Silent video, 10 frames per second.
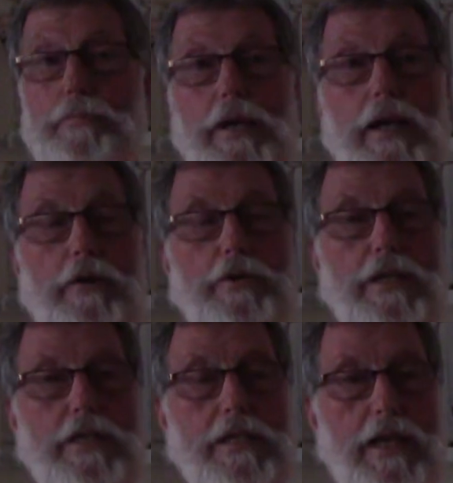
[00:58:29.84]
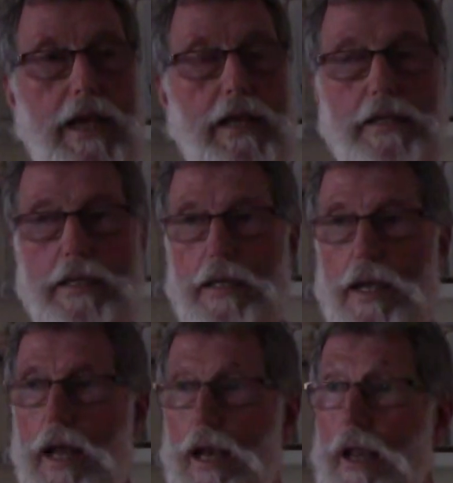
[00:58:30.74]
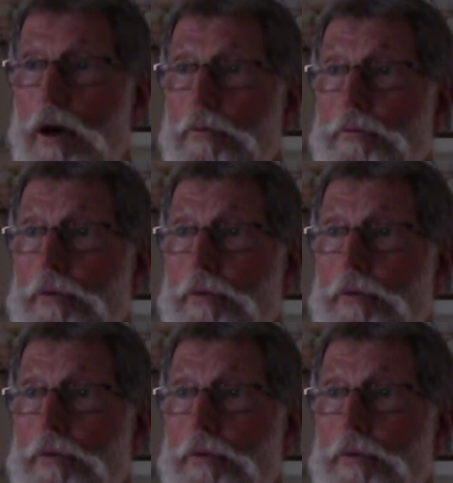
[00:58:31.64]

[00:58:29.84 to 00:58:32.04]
bring out instead a love,